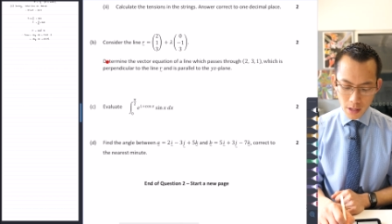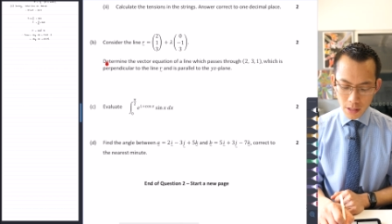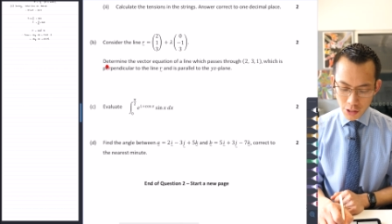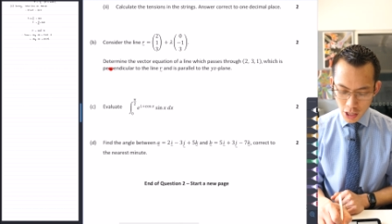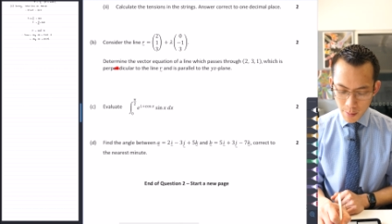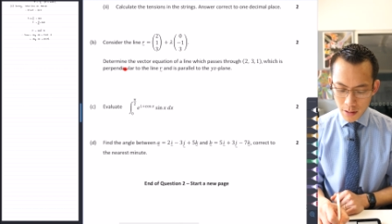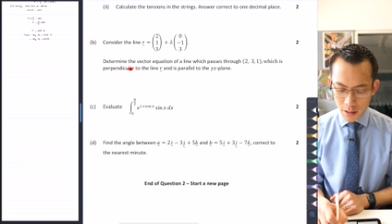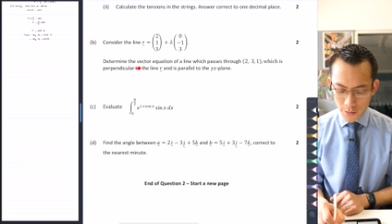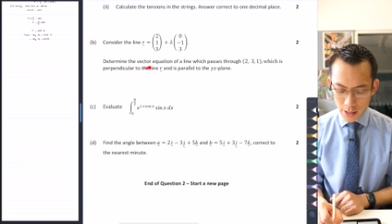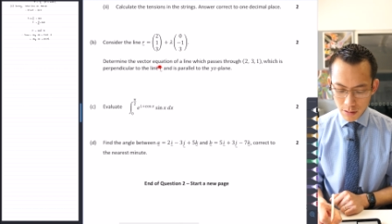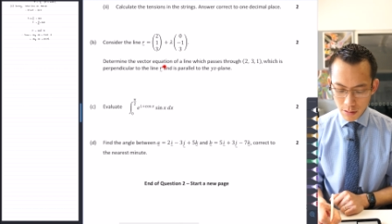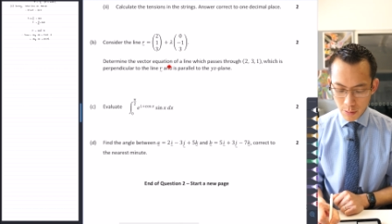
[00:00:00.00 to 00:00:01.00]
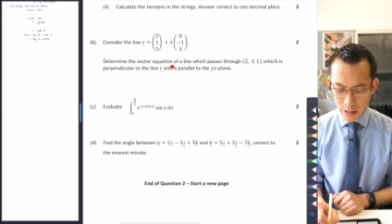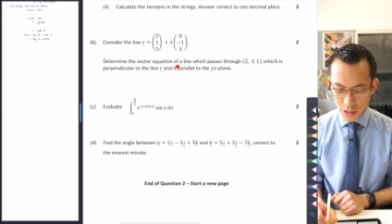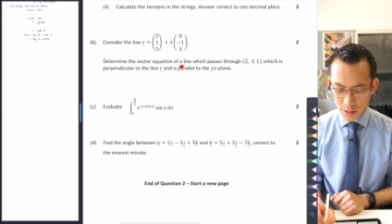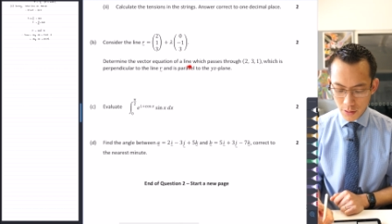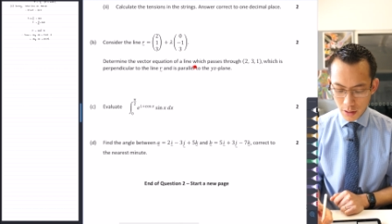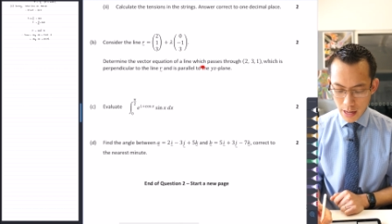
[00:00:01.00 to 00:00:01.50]
Determine the vector
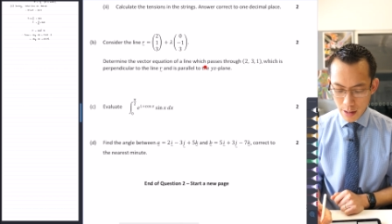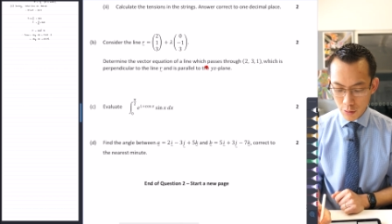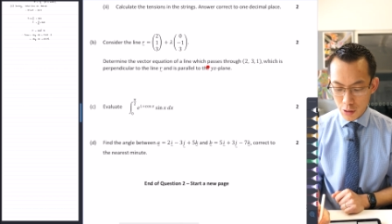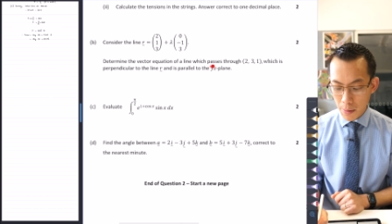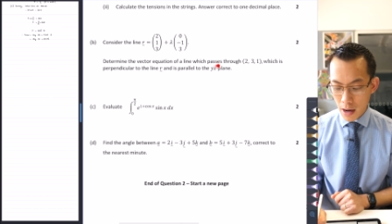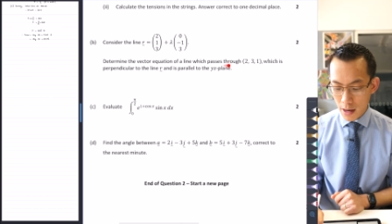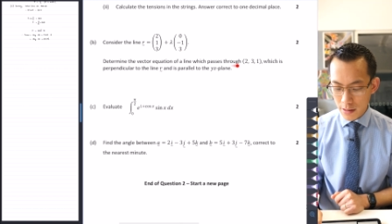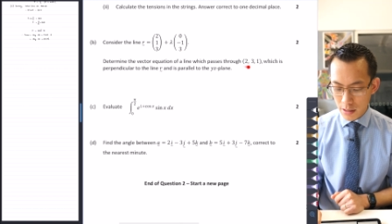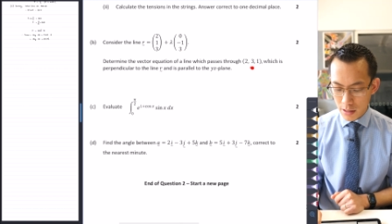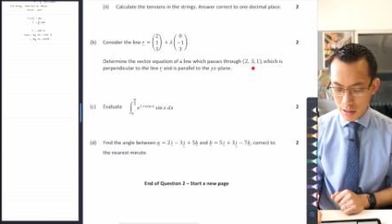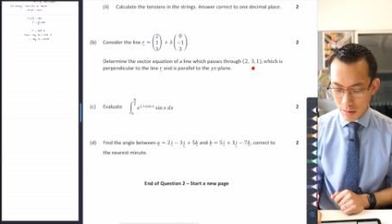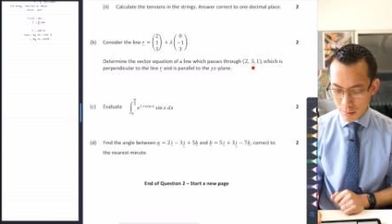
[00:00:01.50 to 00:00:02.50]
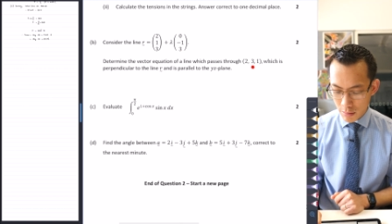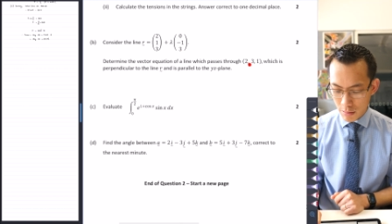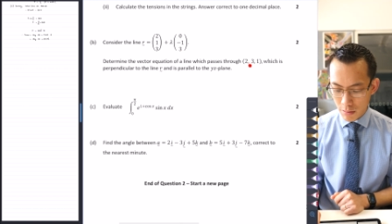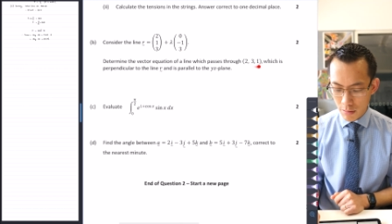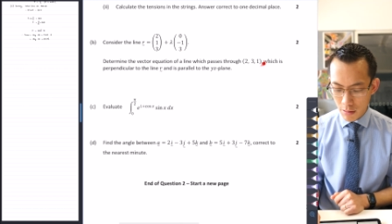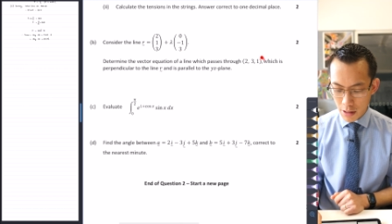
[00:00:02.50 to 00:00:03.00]
equation of a line which passes
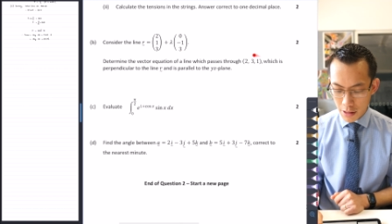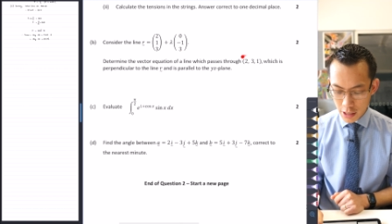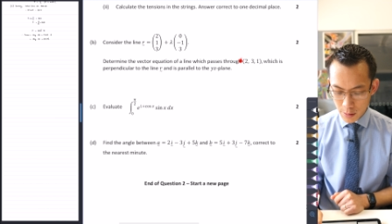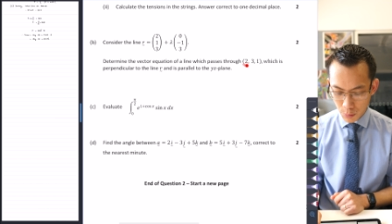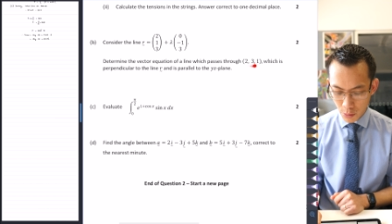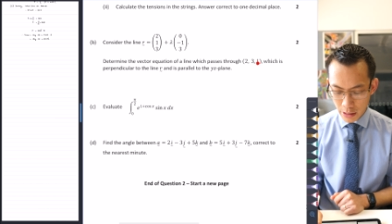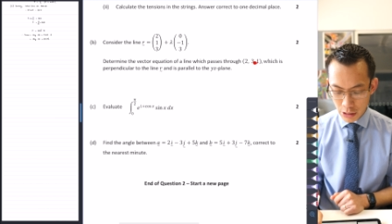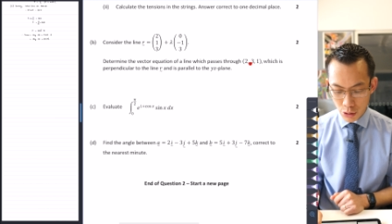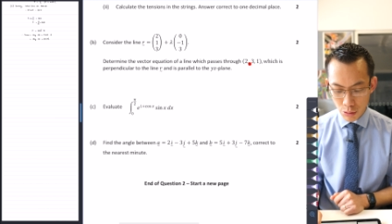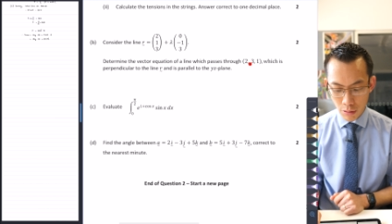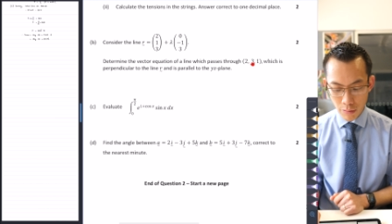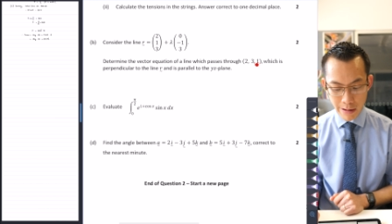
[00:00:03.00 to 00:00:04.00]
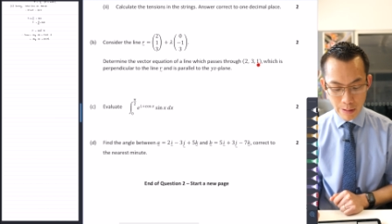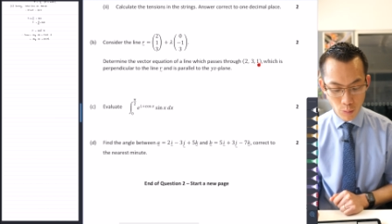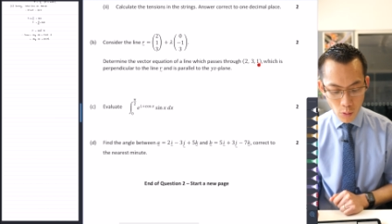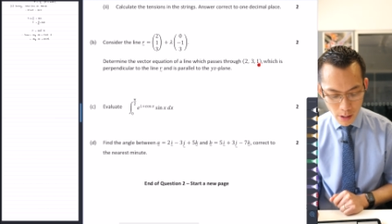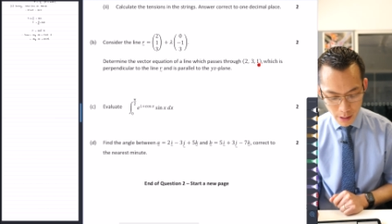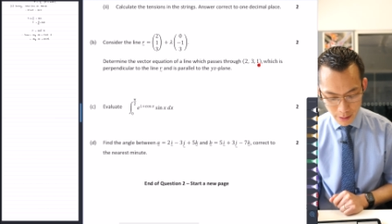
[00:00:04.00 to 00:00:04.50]
through this point 2, 3,
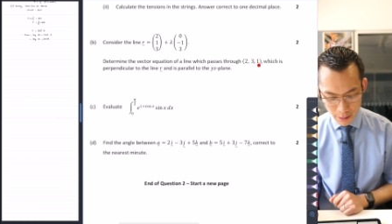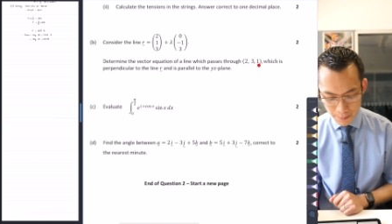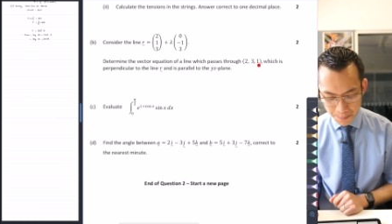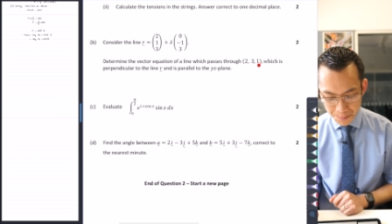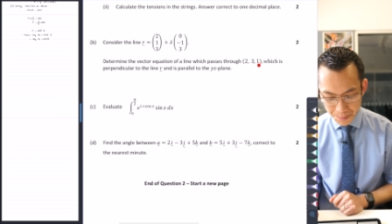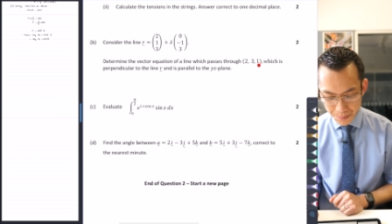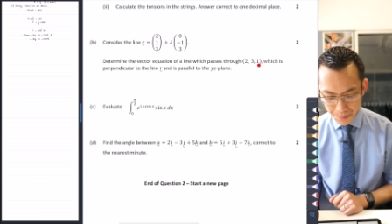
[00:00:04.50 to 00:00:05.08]
1,